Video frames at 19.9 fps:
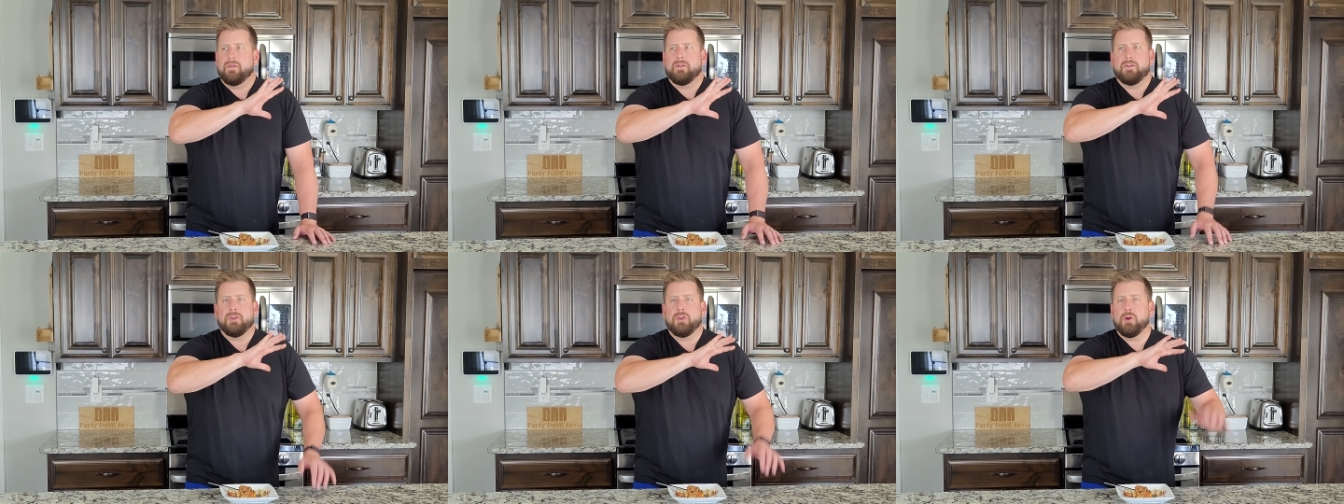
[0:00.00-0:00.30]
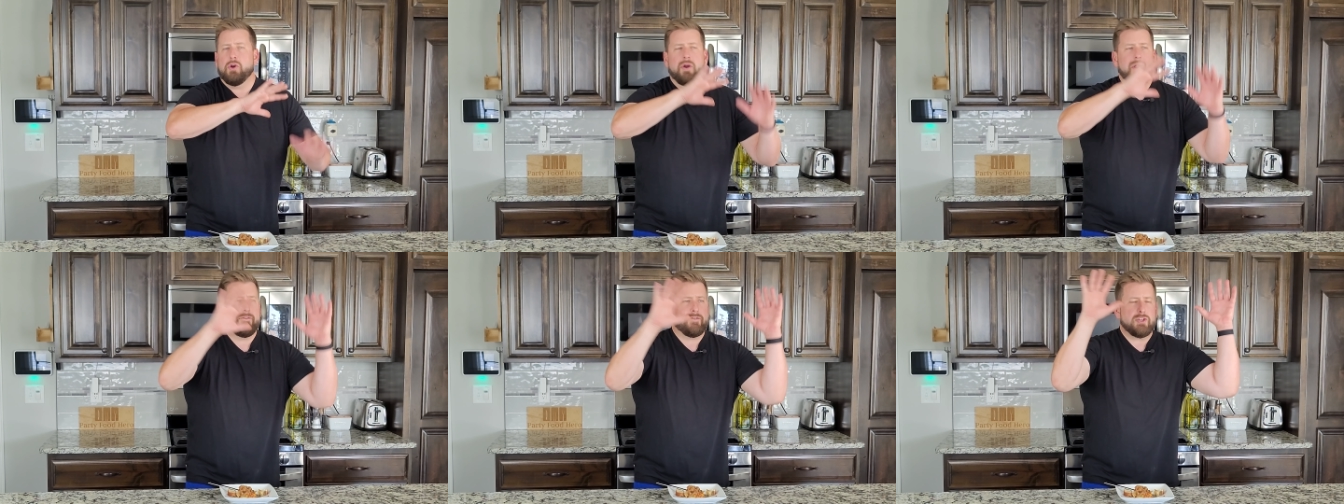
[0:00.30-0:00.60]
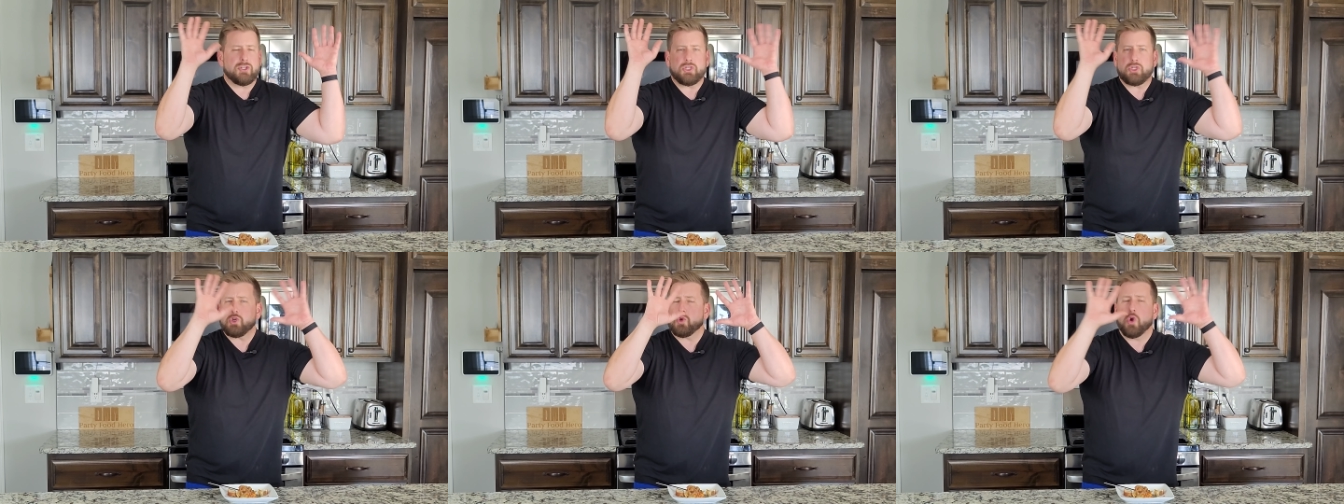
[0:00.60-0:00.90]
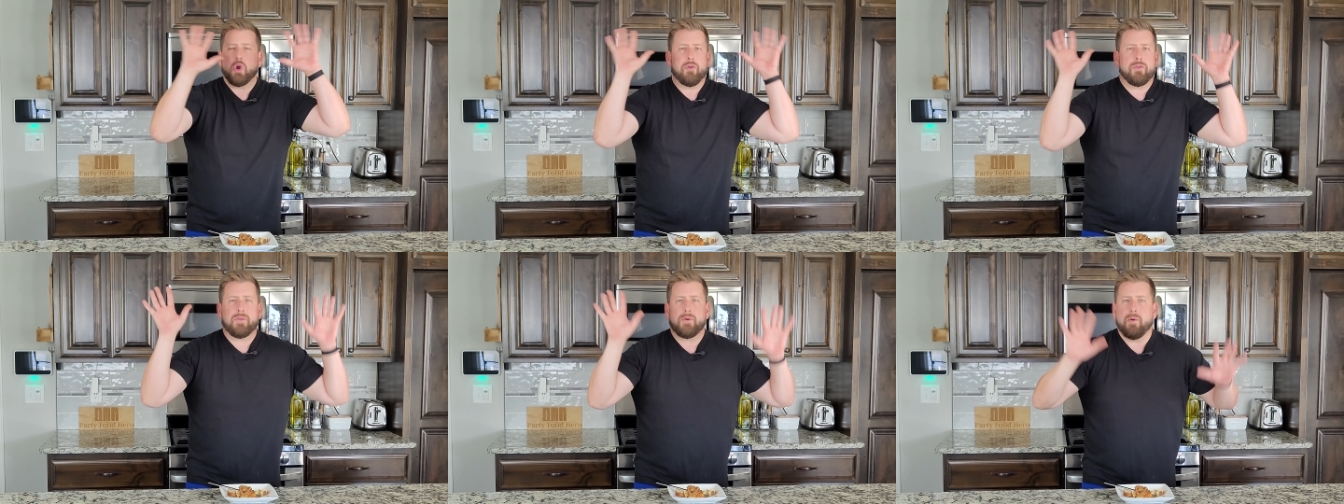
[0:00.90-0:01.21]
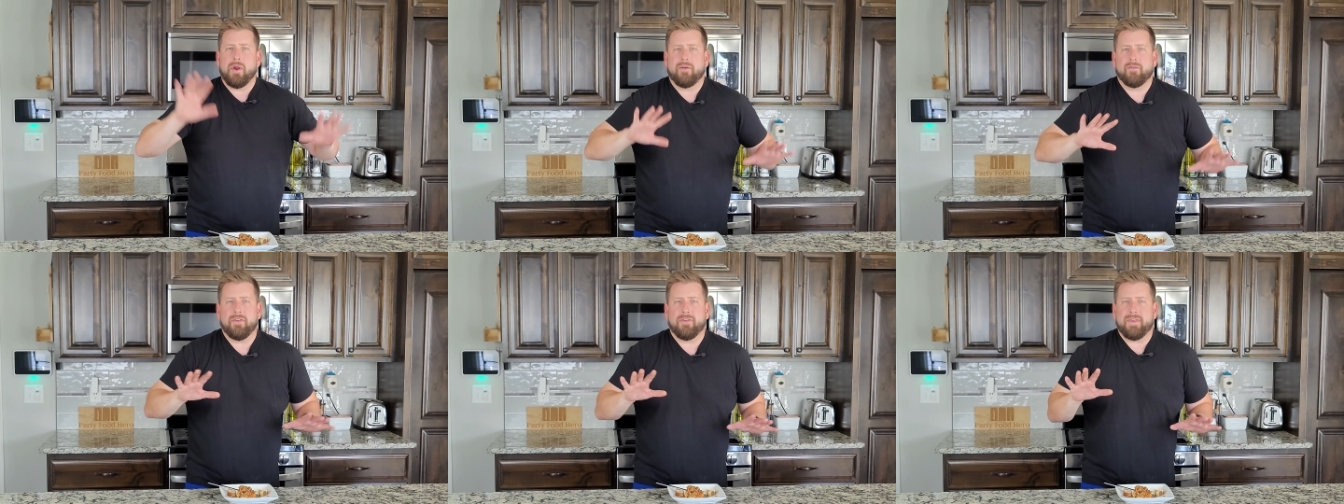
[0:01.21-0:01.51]
You don't have to scroll
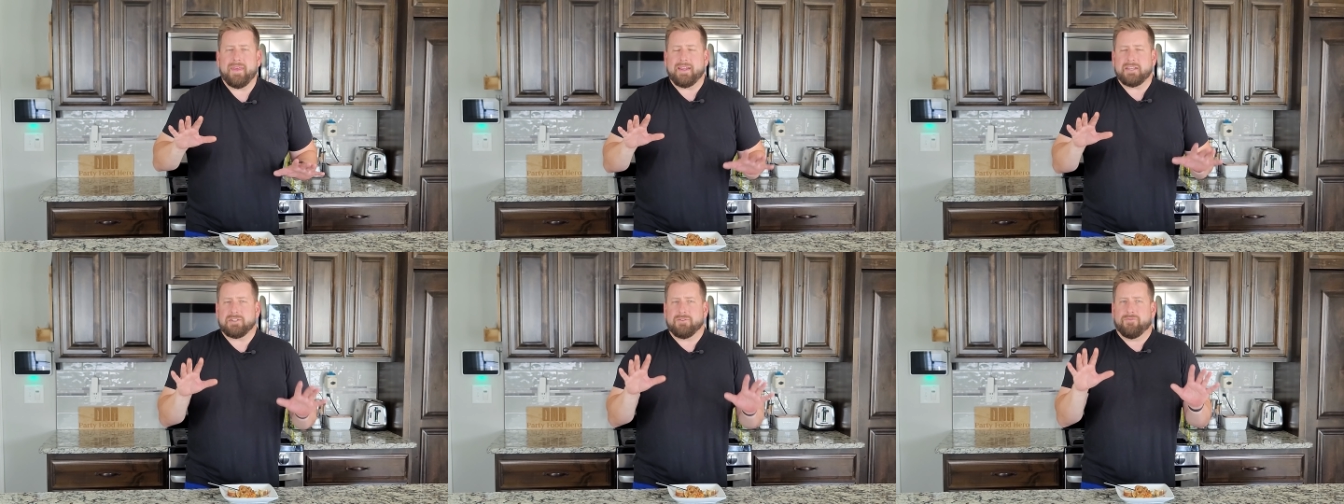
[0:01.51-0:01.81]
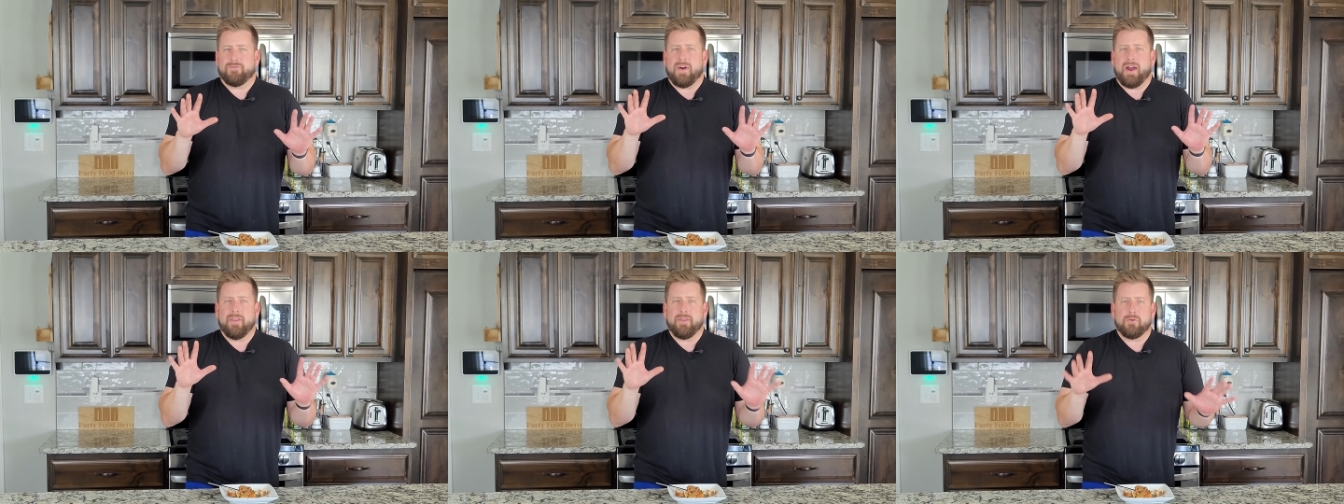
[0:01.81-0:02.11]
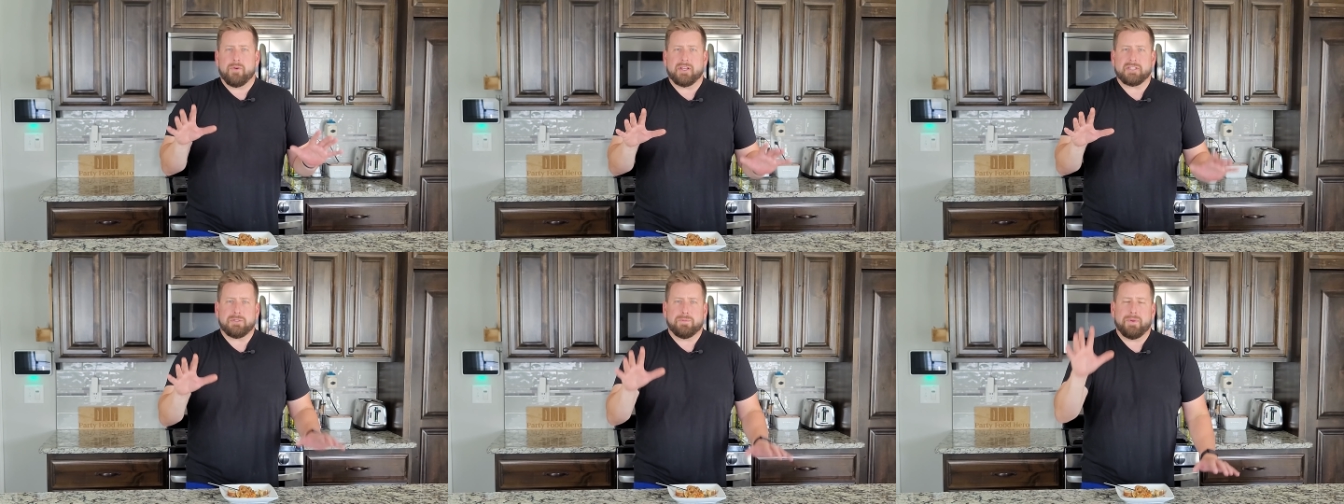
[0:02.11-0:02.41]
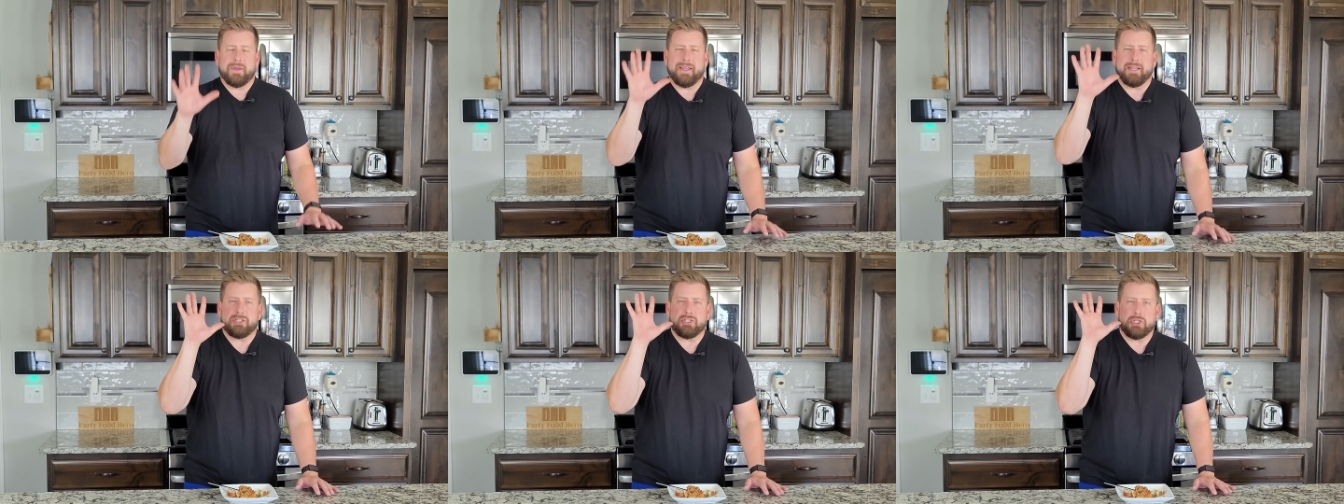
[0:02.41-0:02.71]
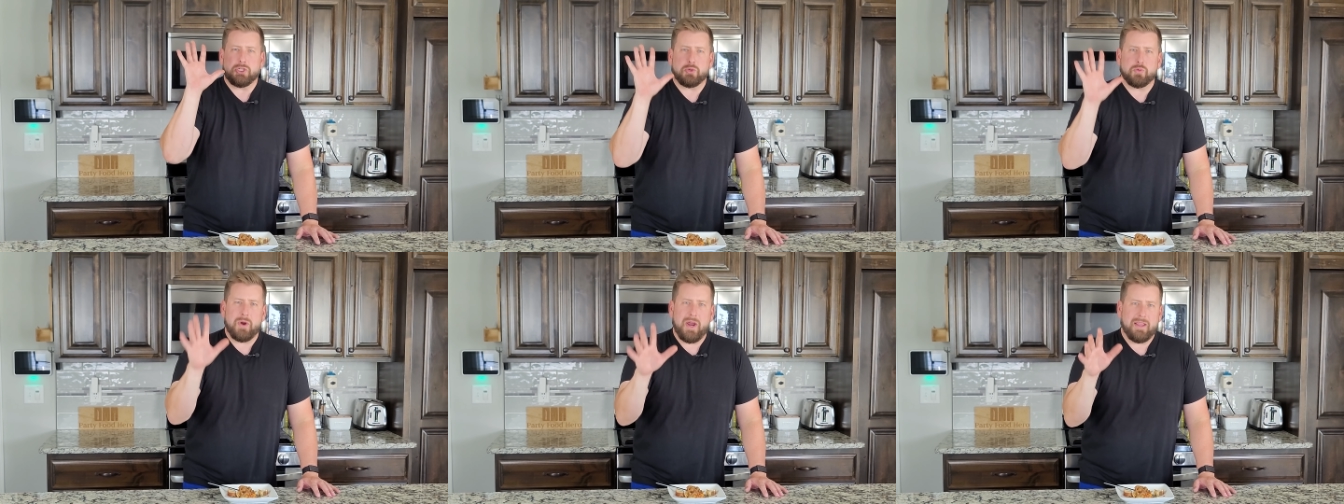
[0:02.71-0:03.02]
through everything to find the recipe. It's
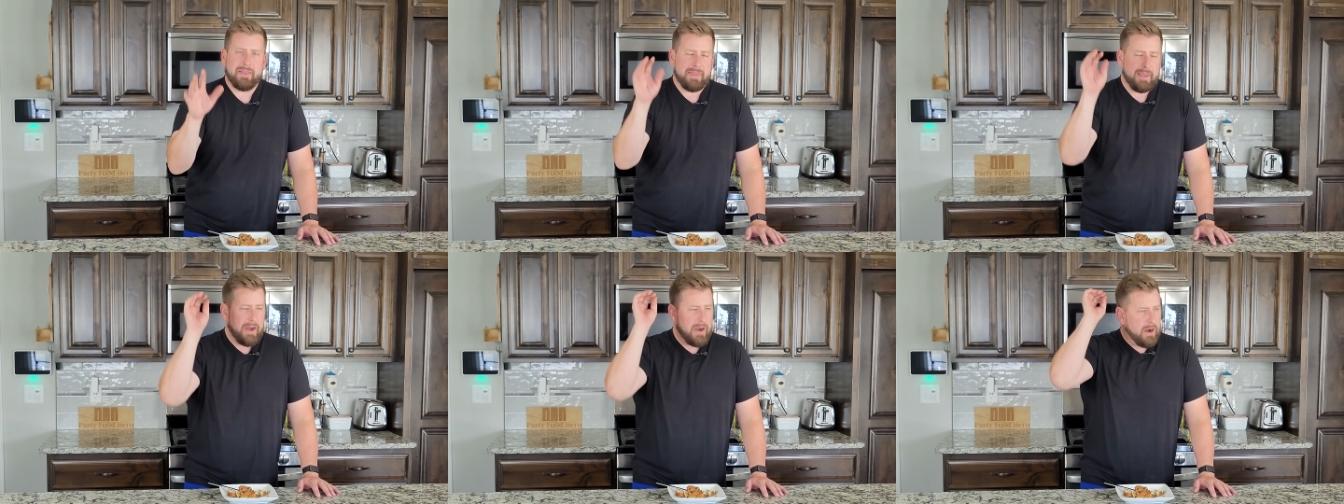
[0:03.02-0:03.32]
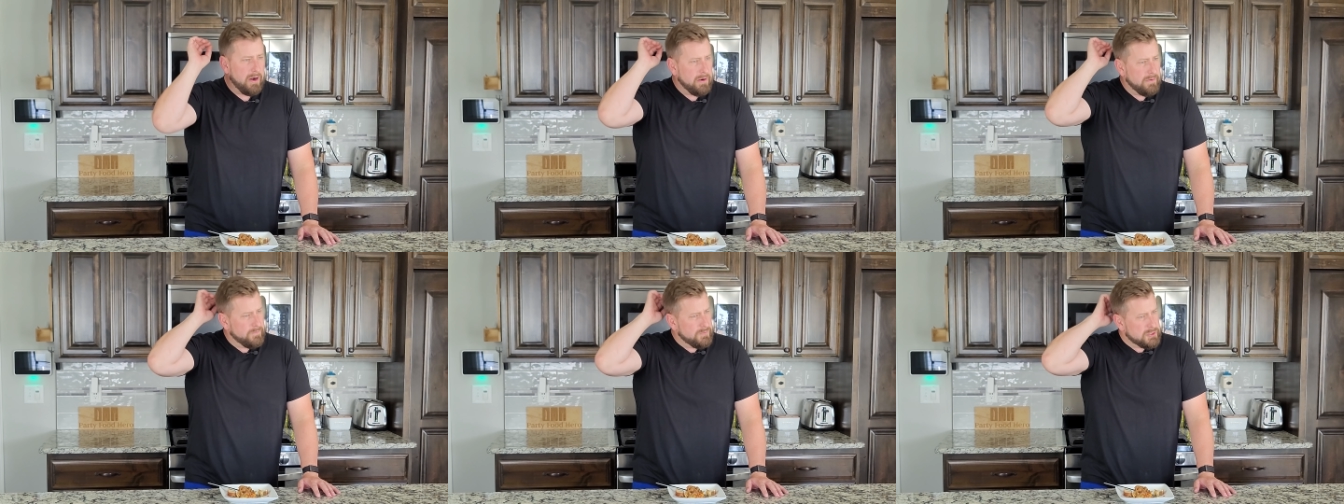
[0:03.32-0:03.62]
just right there.